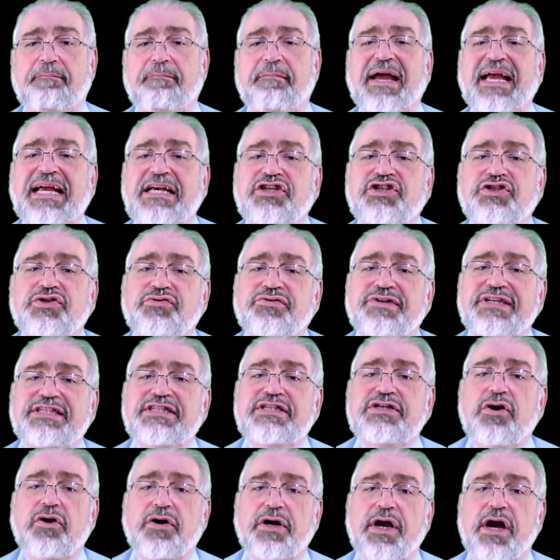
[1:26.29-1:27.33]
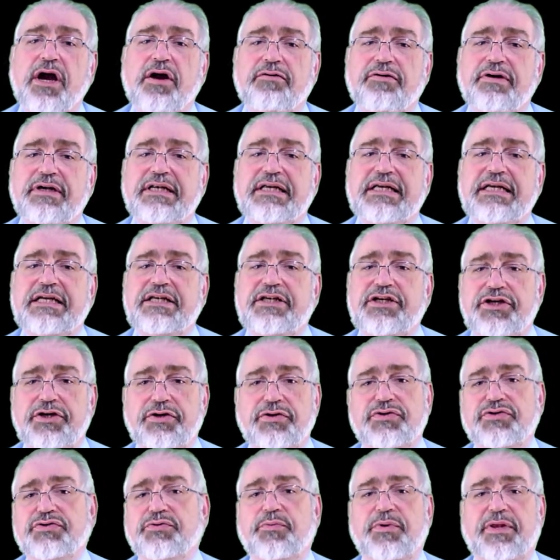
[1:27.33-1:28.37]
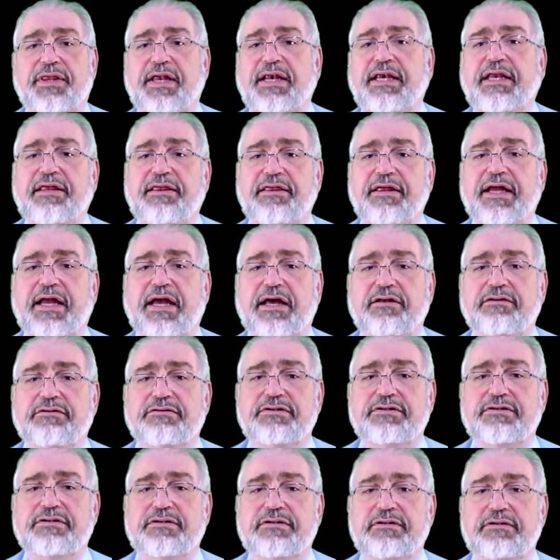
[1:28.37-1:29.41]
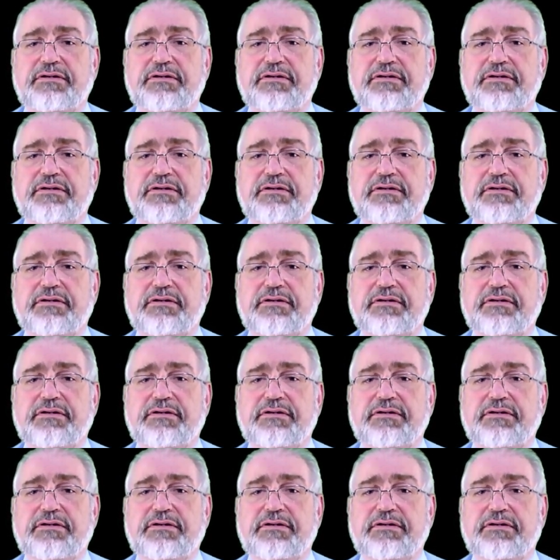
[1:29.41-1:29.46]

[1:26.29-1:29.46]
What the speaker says: make sure it's not currently in use with anything else.